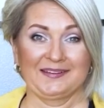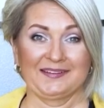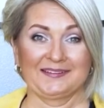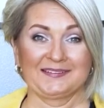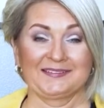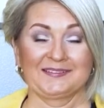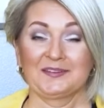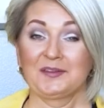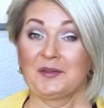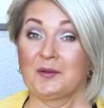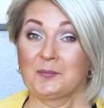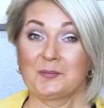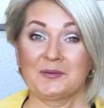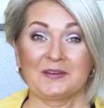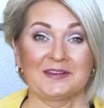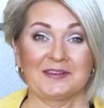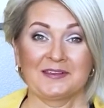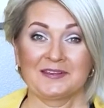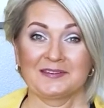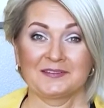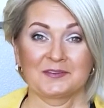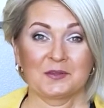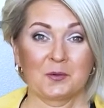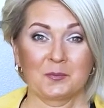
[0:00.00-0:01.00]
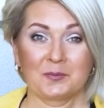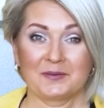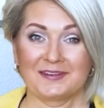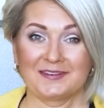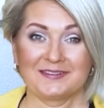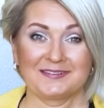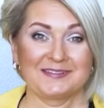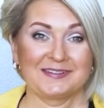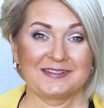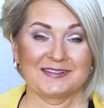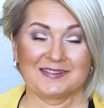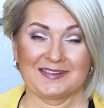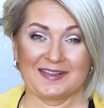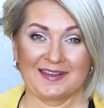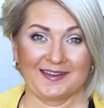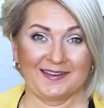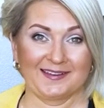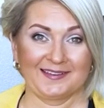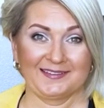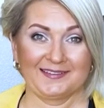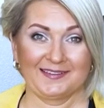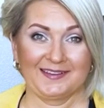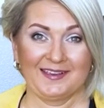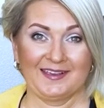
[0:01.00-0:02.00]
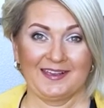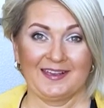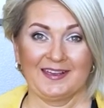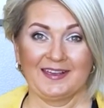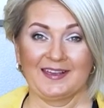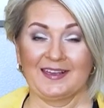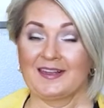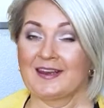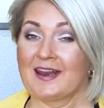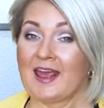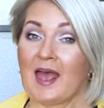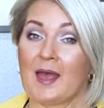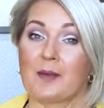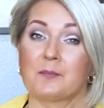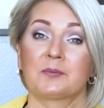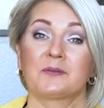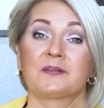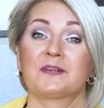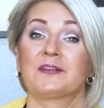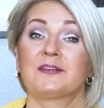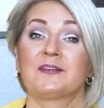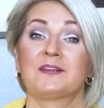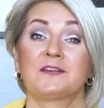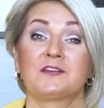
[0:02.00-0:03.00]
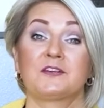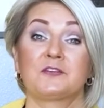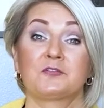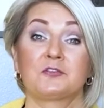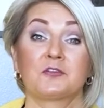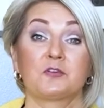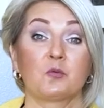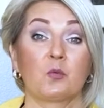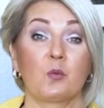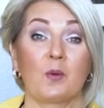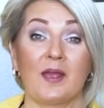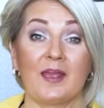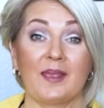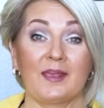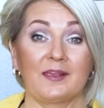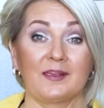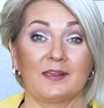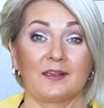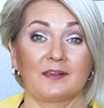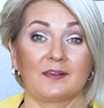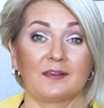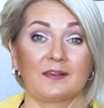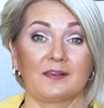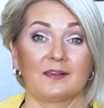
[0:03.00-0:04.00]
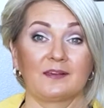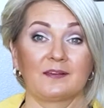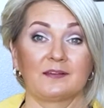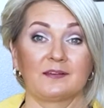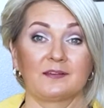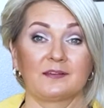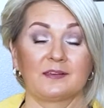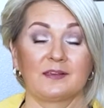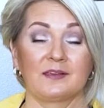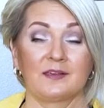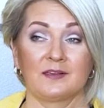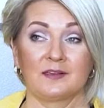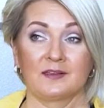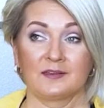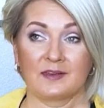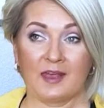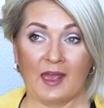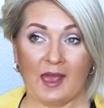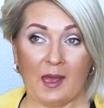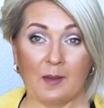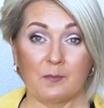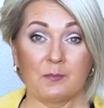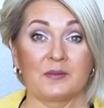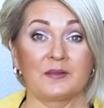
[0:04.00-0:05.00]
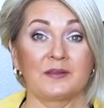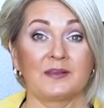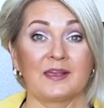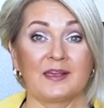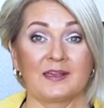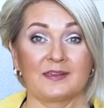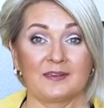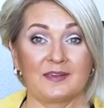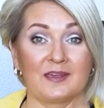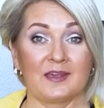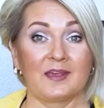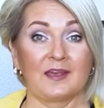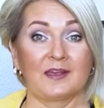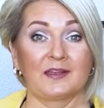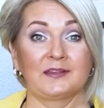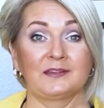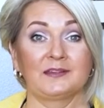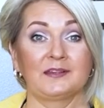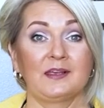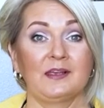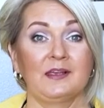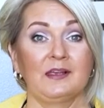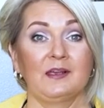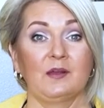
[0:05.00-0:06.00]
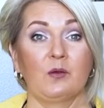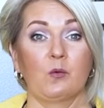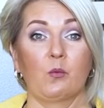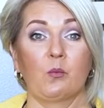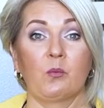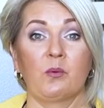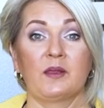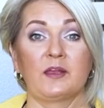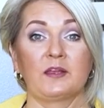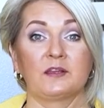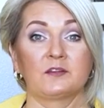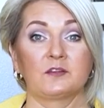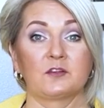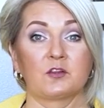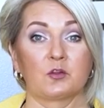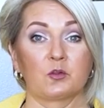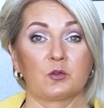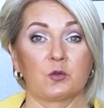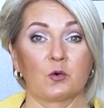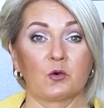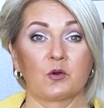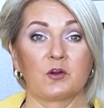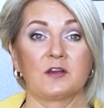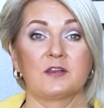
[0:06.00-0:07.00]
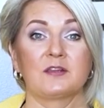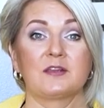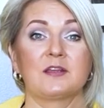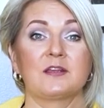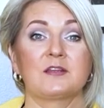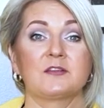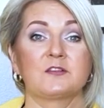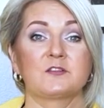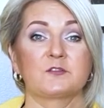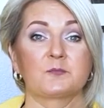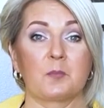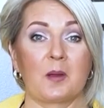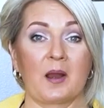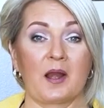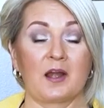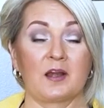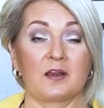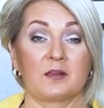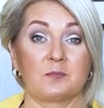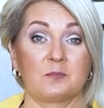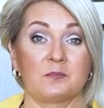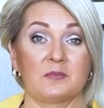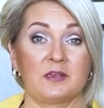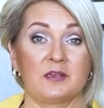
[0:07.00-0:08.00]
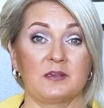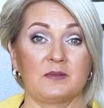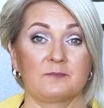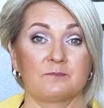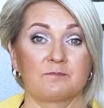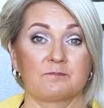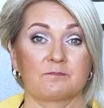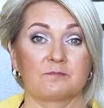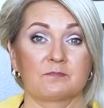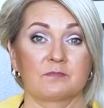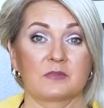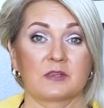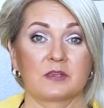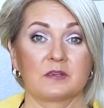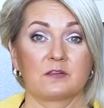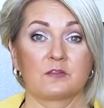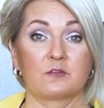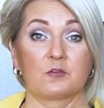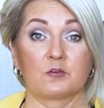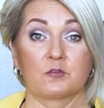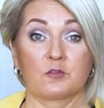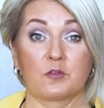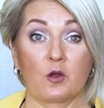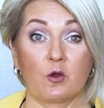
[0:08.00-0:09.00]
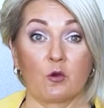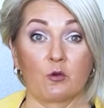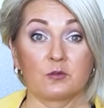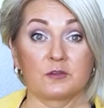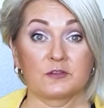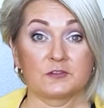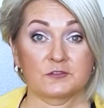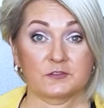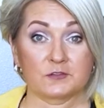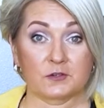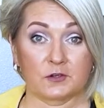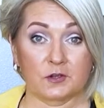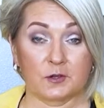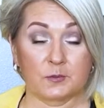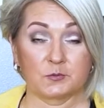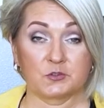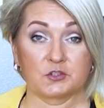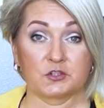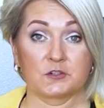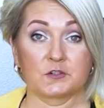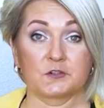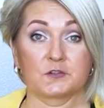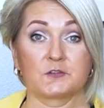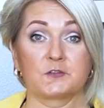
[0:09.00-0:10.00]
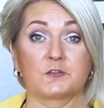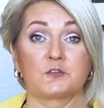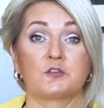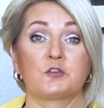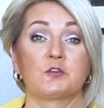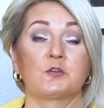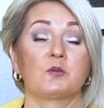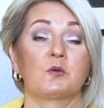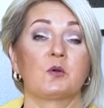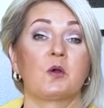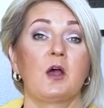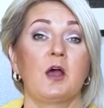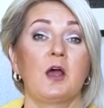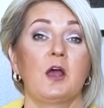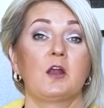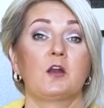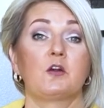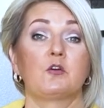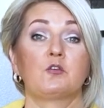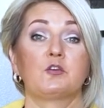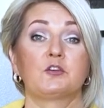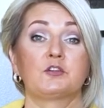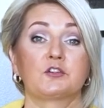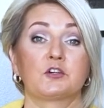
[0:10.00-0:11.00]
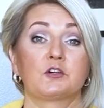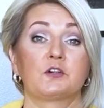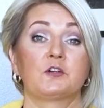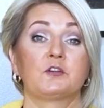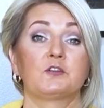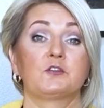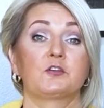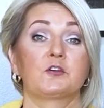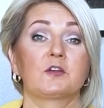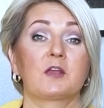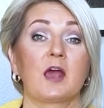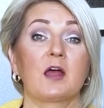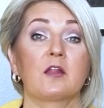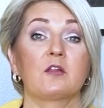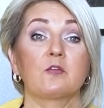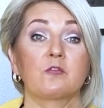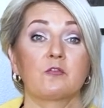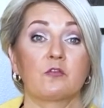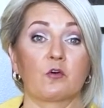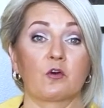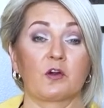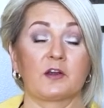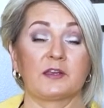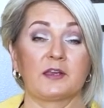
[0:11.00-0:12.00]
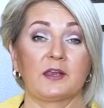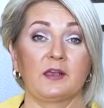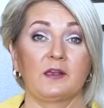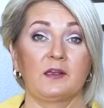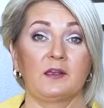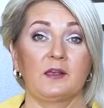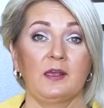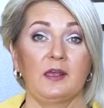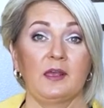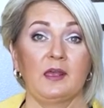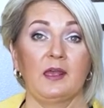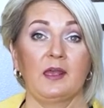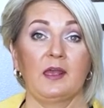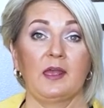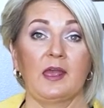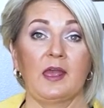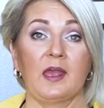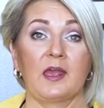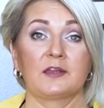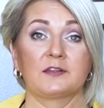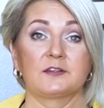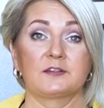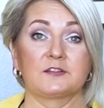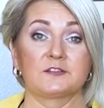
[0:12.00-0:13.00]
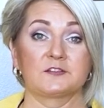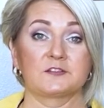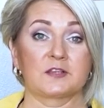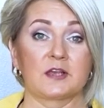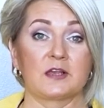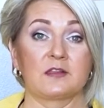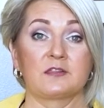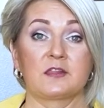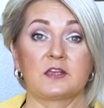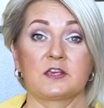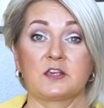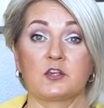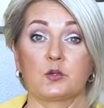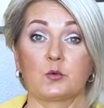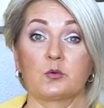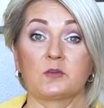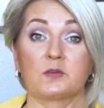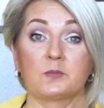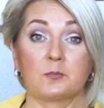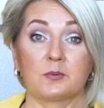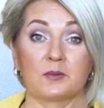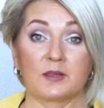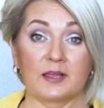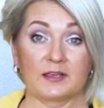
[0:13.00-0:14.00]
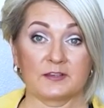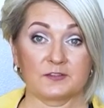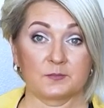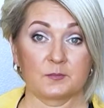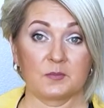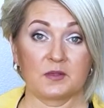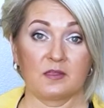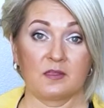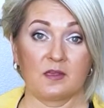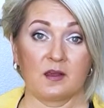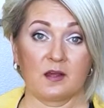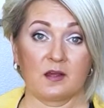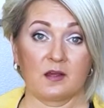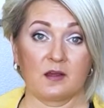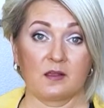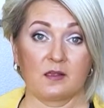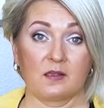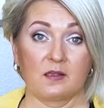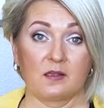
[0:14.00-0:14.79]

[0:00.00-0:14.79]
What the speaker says: Nobody did that. It happened in a different way. It happened again when the Lord inspired me through the Holy Scriptures to return to California, and He said that He would bless me there.